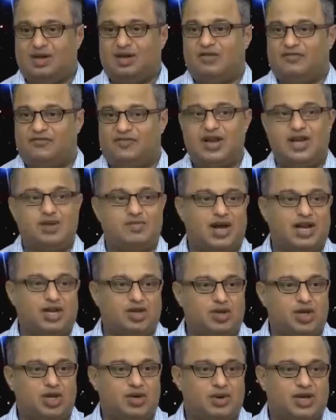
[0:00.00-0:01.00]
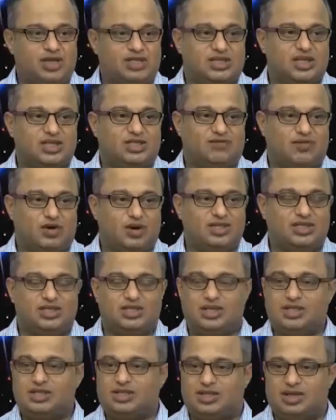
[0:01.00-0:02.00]
Friedmann universes, for
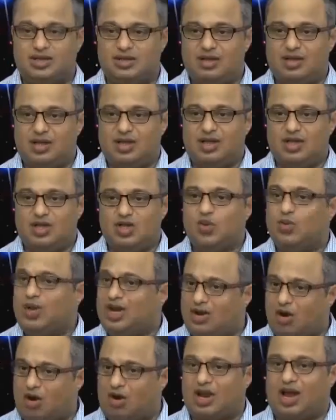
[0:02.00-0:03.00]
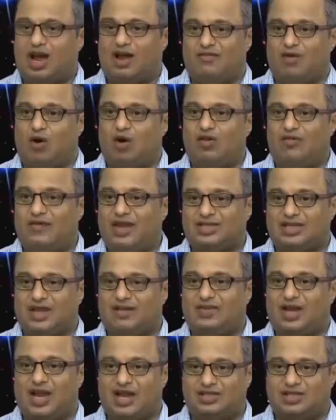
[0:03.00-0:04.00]
instance, you will not always
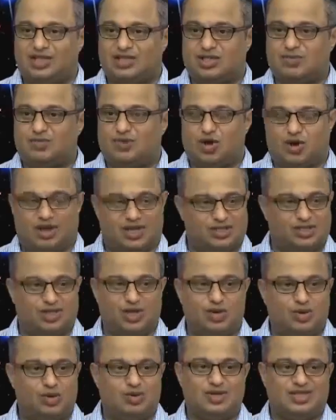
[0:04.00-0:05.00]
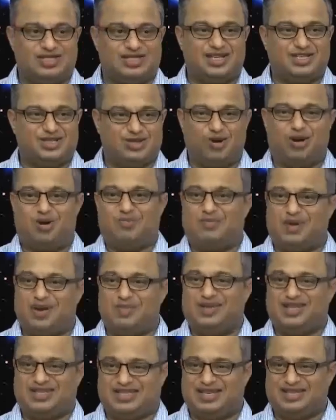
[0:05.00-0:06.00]
have nice asymptotics. The universe does not
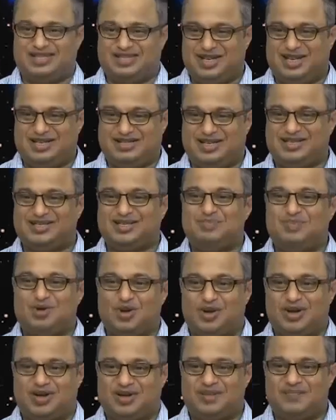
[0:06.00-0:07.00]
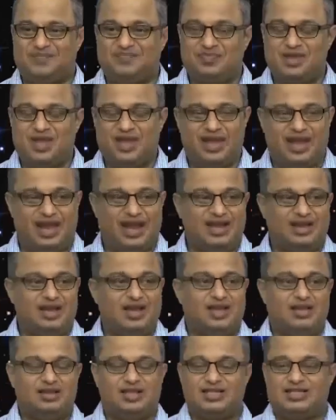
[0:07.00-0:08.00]
permit such nice asymptotic.
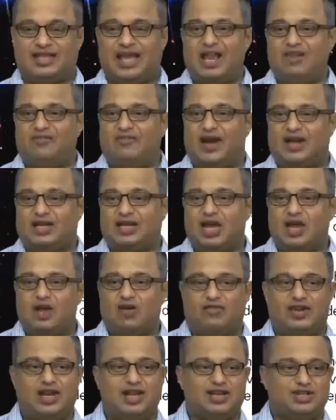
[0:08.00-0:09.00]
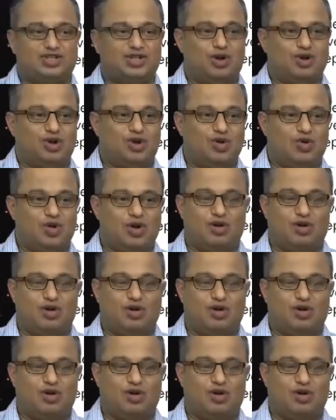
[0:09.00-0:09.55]
The scale factor A of t does not go to a